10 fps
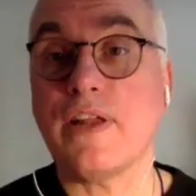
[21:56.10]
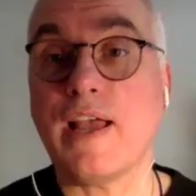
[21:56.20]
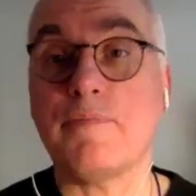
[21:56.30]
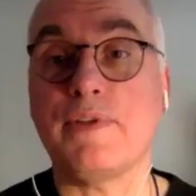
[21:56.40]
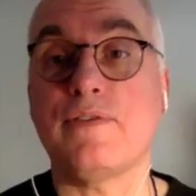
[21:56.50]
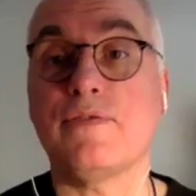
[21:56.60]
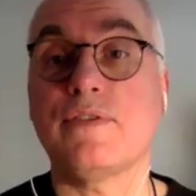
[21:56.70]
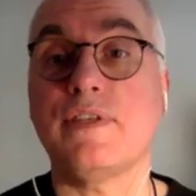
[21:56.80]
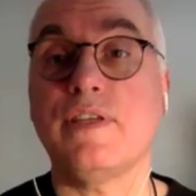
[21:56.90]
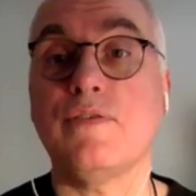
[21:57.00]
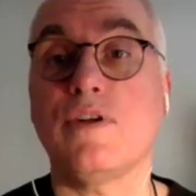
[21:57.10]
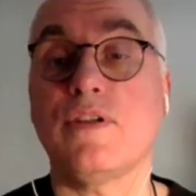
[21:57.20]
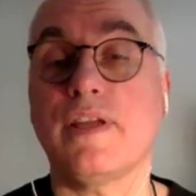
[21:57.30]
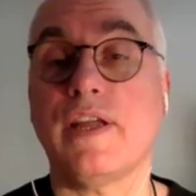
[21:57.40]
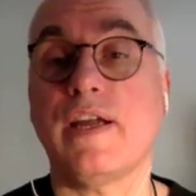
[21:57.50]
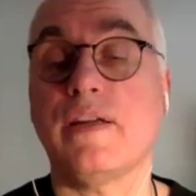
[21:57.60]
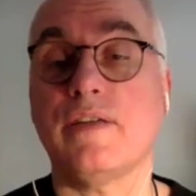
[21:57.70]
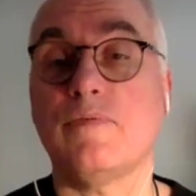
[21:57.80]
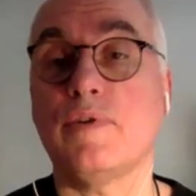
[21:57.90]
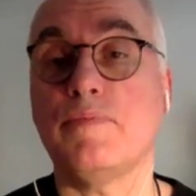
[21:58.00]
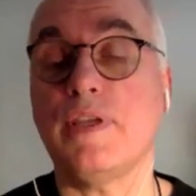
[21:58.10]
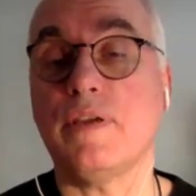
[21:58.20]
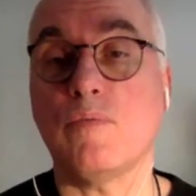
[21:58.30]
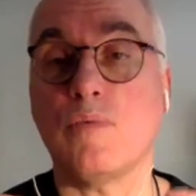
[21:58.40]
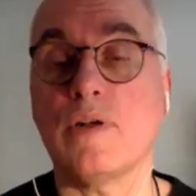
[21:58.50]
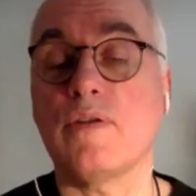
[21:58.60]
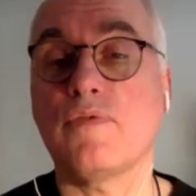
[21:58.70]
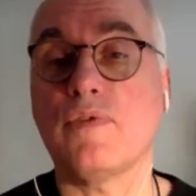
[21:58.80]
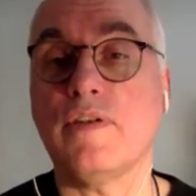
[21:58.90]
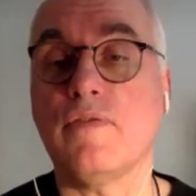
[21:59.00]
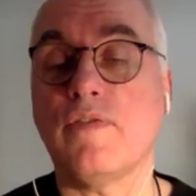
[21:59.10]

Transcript: very happy to see you all there. It will be a wonderful